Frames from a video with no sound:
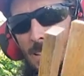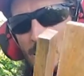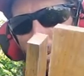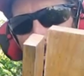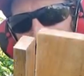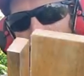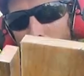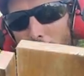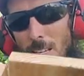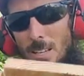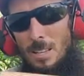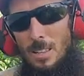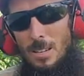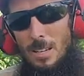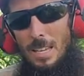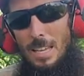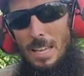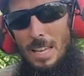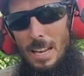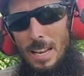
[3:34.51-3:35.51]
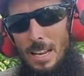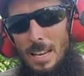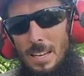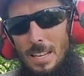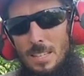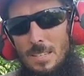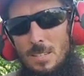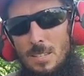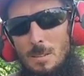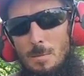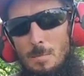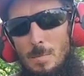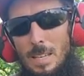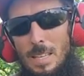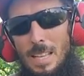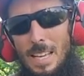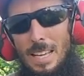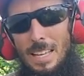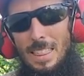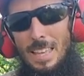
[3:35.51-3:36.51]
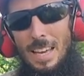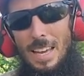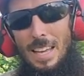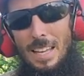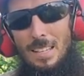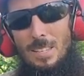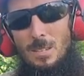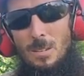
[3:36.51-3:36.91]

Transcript: So when you're looking at it, it's going to be like that.